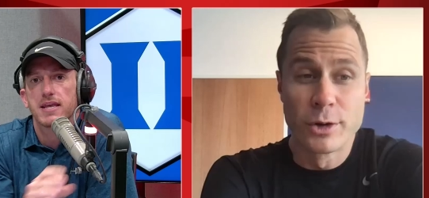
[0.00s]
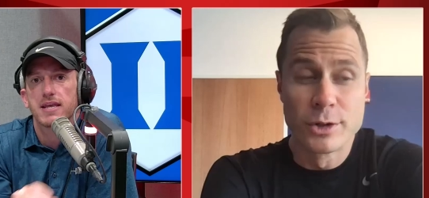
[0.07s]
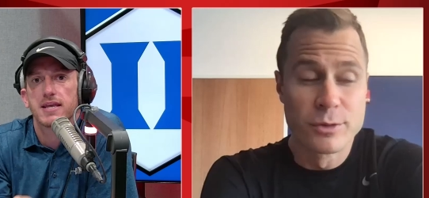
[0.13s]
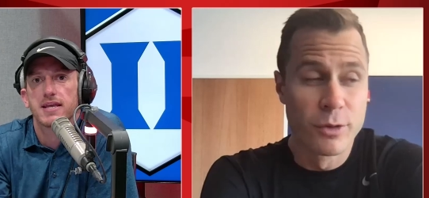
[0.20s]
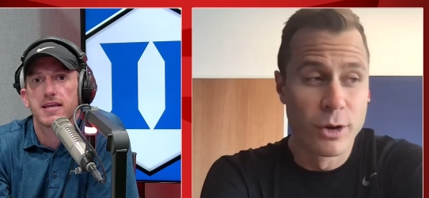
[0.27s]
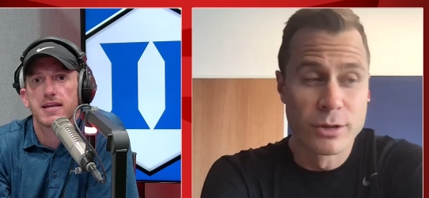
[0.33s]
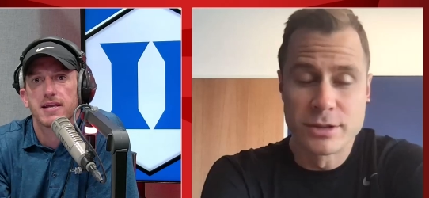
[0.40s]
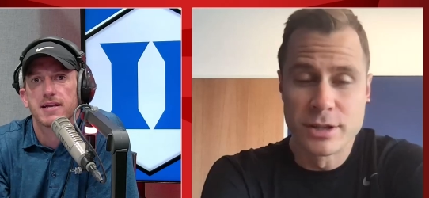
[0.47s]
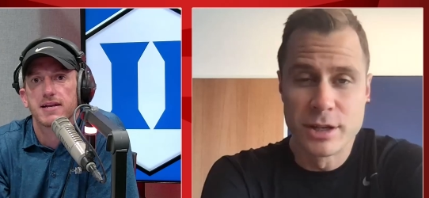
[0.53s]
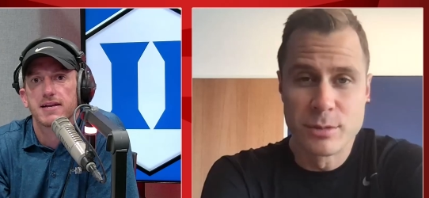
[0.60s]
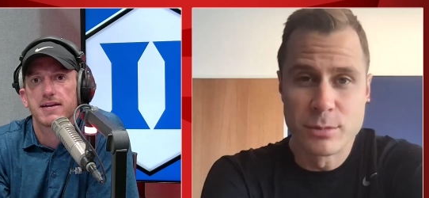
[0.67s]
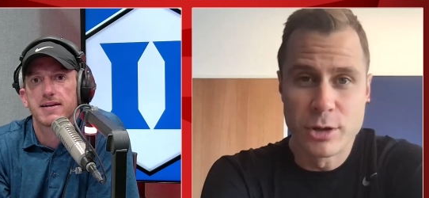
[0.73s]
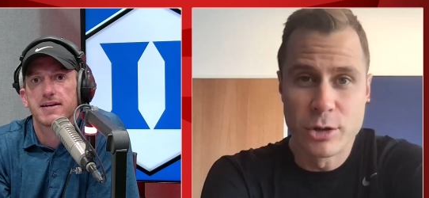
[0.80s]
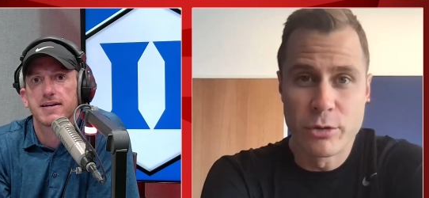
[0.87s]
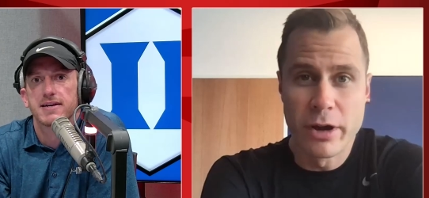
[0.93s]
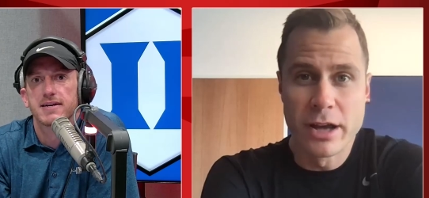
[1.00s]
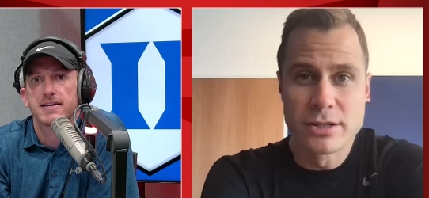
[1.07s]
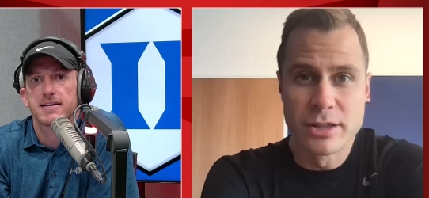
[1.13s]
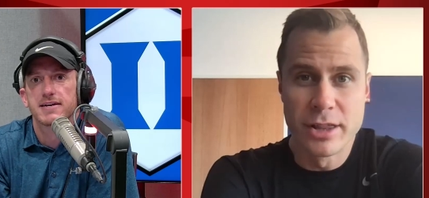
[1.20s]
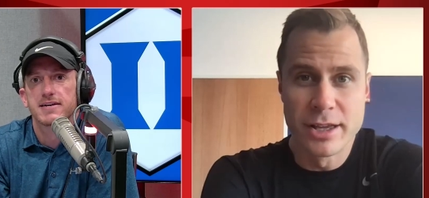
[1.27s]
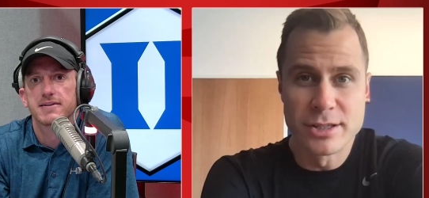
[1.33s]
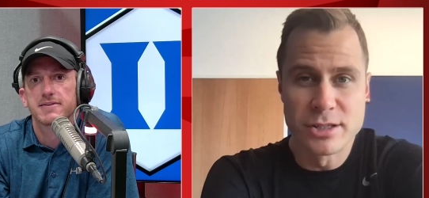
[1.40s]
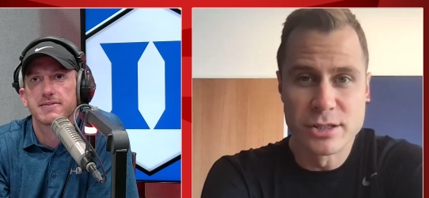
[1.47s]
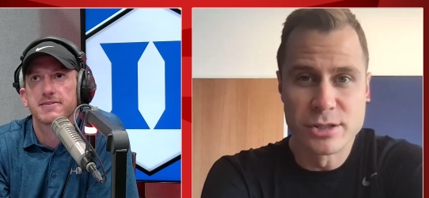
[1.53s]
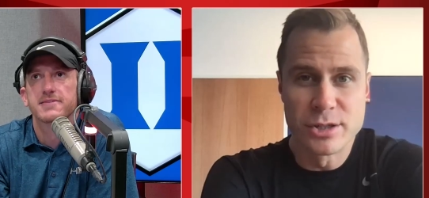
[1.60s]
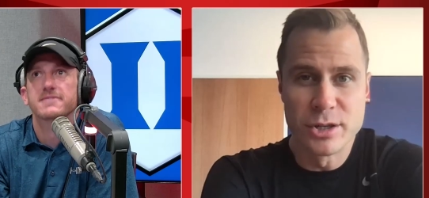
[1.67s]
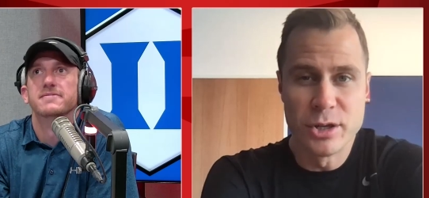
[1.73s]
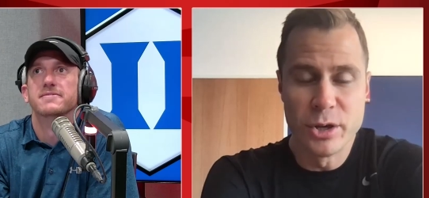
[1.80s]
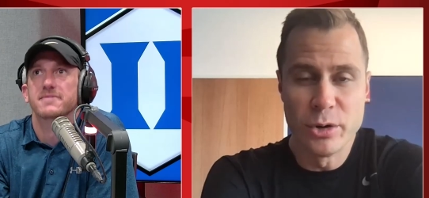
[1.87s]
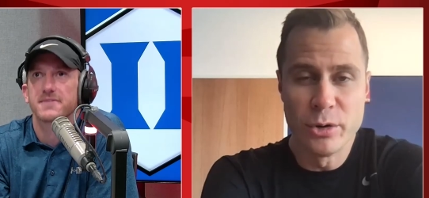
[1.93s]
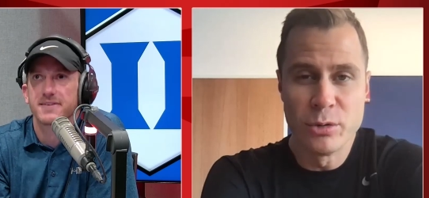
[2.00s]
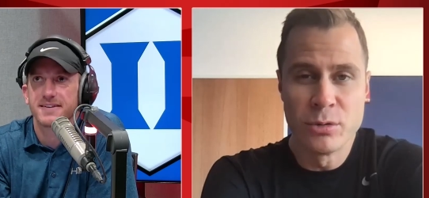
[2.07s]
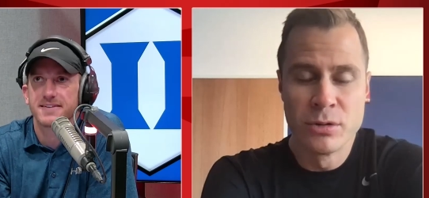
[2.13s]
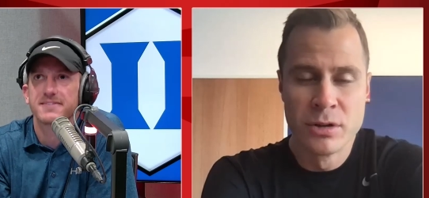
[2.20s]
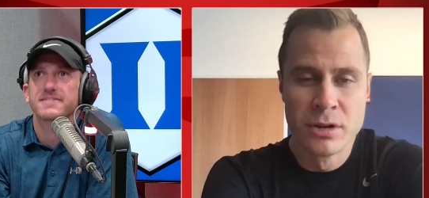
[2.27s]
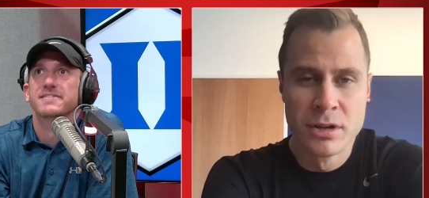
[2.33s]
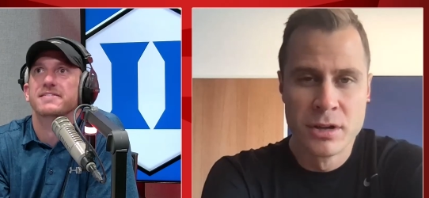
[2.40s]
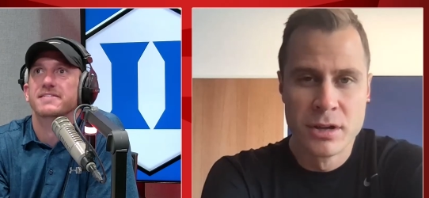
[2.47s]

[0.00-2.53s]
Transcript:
Speaker 1: Well, first of all, Tim, congratulations to you.